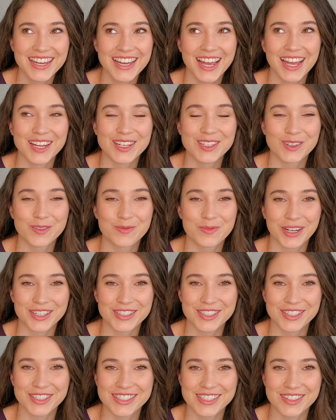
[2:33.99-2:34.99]
in your
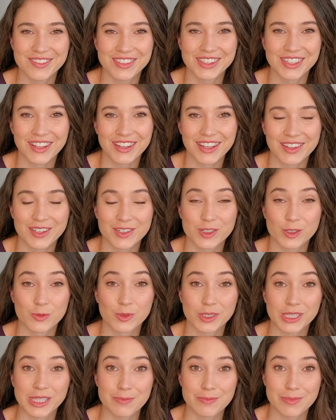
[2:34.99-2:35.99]
pictures it would look like there's a
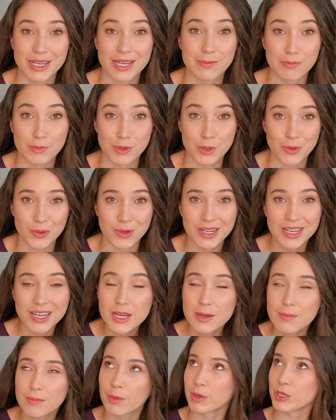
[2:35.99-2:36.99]
really big moon,
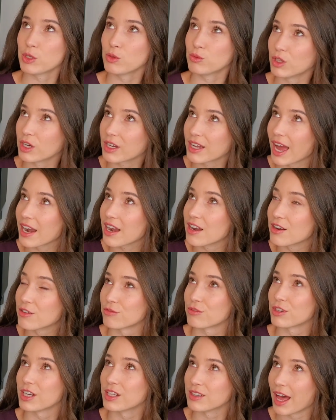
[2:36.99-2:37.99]
but when you look at it in
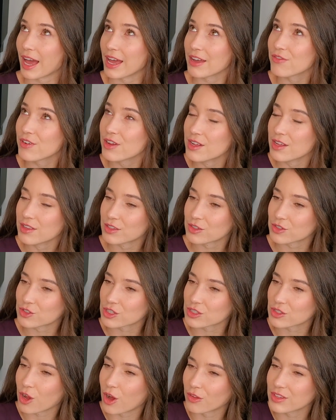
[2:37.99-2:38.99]
real life, there's
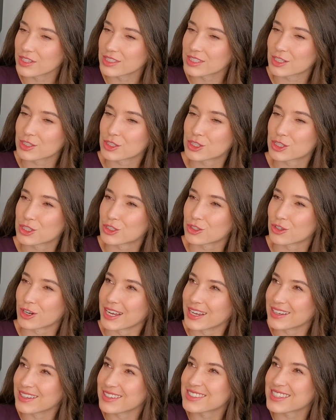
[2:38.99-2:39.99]
just all these like
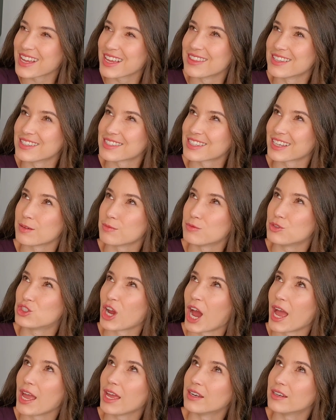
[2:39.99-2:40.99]
strings and this like
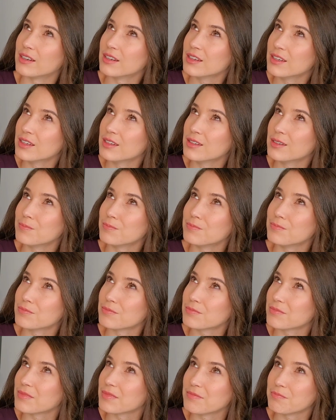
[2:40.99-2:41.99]
giant
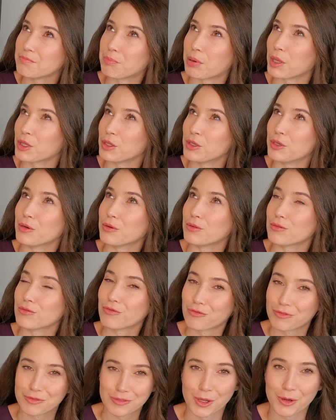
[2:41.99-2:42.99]
balloon
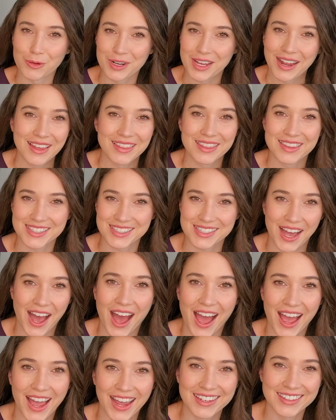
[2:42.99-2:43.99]
floating in the
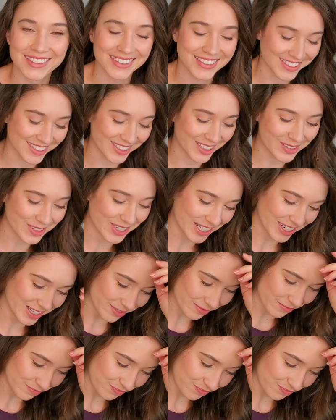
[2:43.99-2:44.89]
sky. So weird.